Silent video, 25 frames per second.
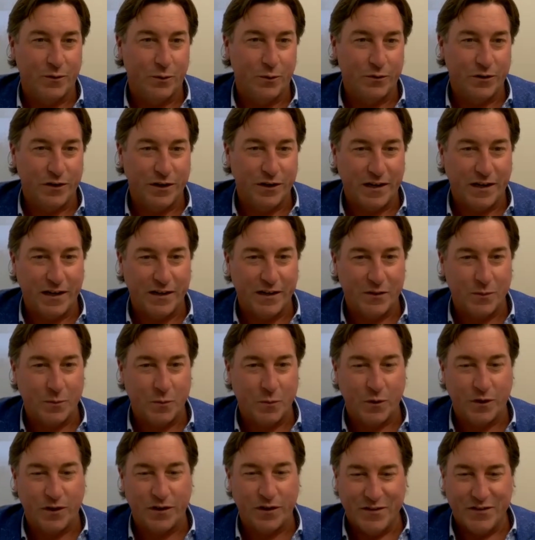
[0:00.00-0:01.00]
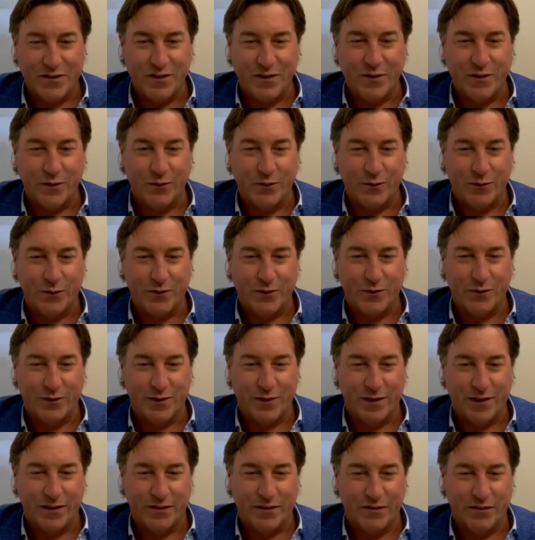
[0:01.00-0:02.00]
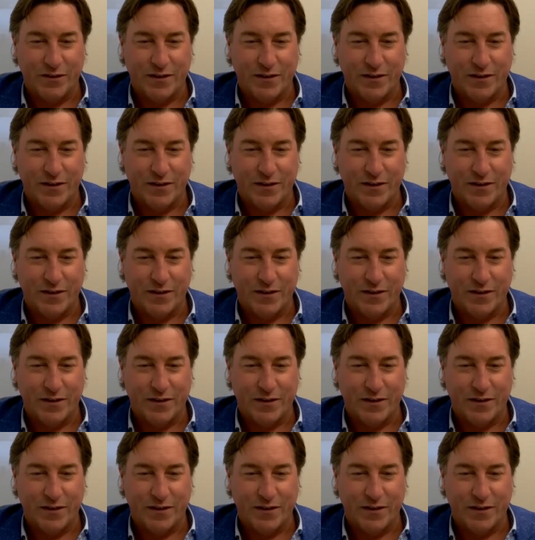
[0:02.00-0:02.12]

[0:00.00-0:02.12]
older you get, the more you see those sorts of things.